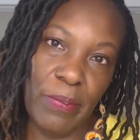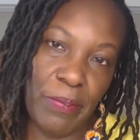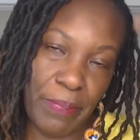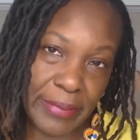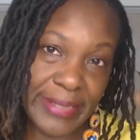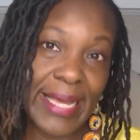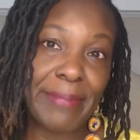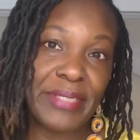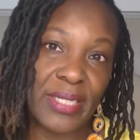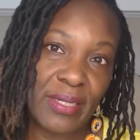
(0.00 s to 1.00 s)

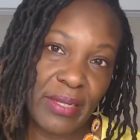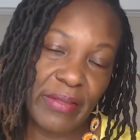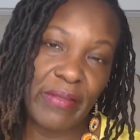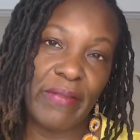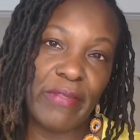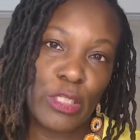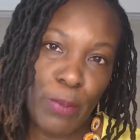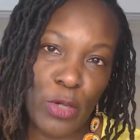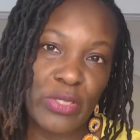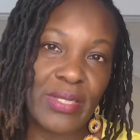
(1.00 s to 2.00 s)
perception, this
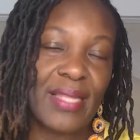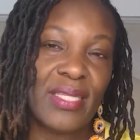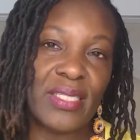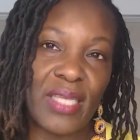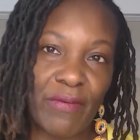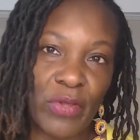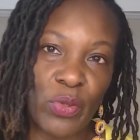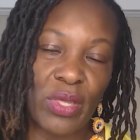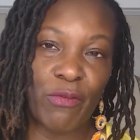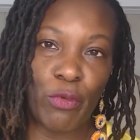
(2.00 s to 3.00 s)
person that is giving you
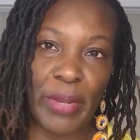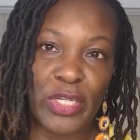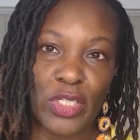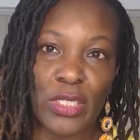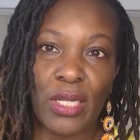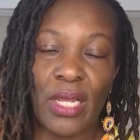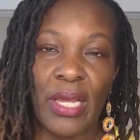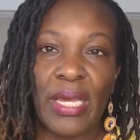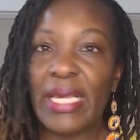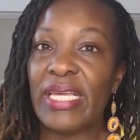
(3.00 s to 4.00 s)
the information
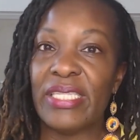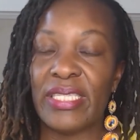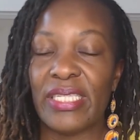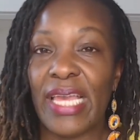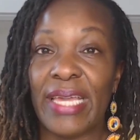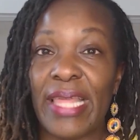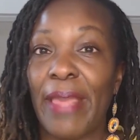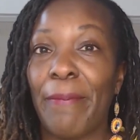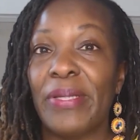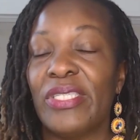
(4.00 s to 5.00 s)
is in
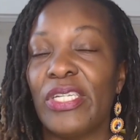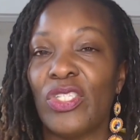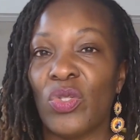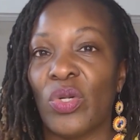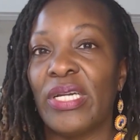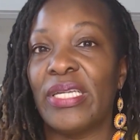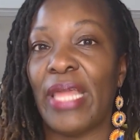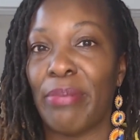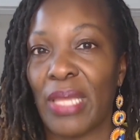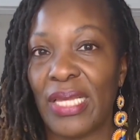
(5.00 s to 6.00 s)
a position or in
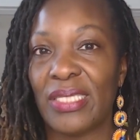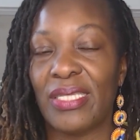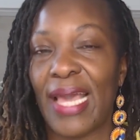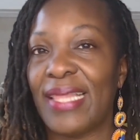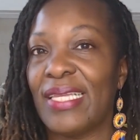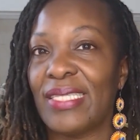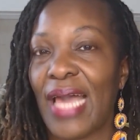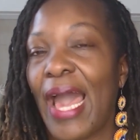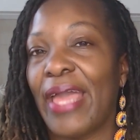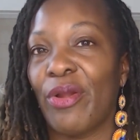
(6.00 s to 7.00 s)
a place that is
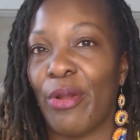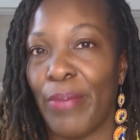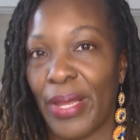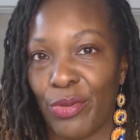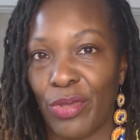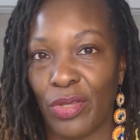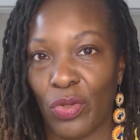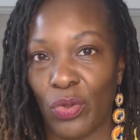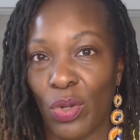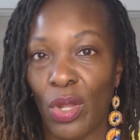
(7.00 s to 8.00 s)
higher or better than
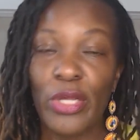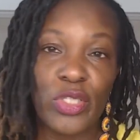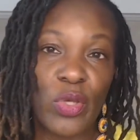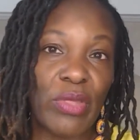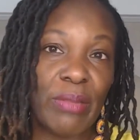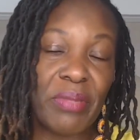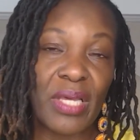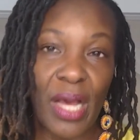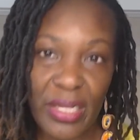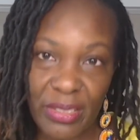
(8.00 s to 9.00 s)
you. So then
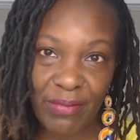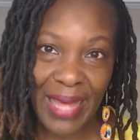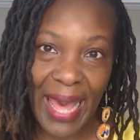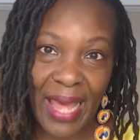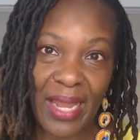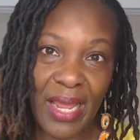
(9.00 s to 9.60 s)
because of that,